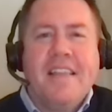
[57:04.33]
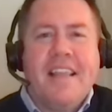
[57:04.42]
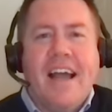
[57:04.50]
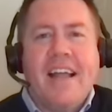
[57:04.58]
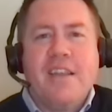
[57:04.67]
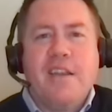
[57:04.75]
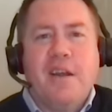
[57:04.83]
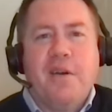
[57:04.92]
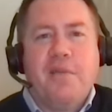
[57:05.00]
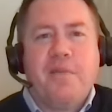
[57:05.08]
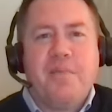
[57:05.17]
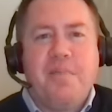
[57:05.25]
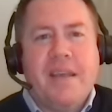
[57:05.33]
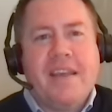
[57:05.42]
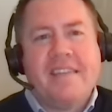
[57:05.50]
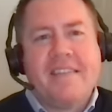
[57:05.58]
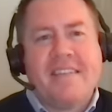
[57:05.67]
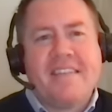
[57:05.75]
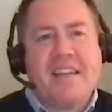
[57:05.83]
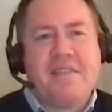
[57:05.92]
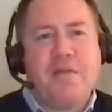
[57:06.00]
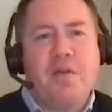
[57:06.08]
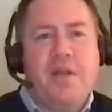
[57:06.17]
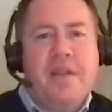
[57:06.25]
that you know being
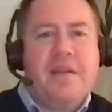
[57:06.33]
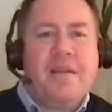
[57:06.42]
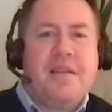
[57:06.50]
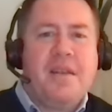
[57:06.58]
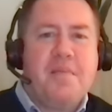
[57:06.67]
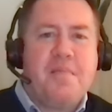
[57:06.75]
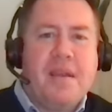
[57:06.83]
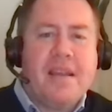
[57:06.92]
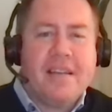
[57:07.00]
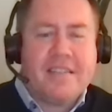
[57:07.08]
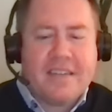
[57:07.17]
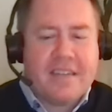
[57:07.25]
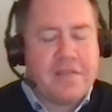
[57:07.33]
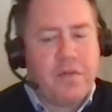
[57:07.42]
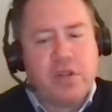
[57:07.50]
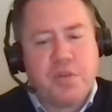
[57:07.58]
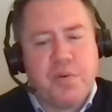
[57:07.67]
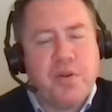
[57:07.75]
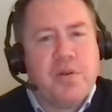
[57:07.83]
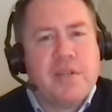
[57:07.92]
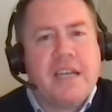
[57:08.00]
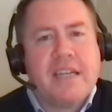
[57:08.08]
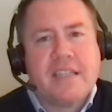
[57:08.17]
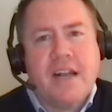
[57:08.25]
successful and you know being a successful entrepreneur
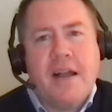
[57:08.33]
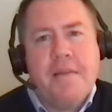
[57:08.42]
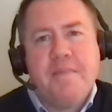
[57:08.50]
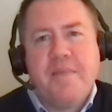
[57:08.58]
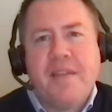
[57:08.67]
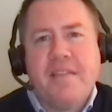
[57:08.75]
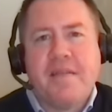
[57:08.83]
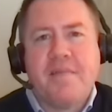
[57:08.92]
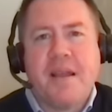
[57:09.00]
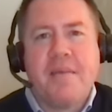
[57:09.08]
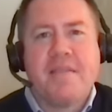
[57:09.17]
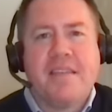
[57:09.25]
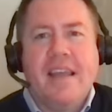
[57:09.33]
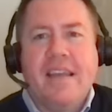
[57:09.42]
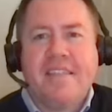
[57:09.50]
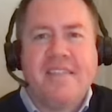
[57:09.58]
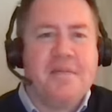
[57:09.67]
takes time and sometimes it takes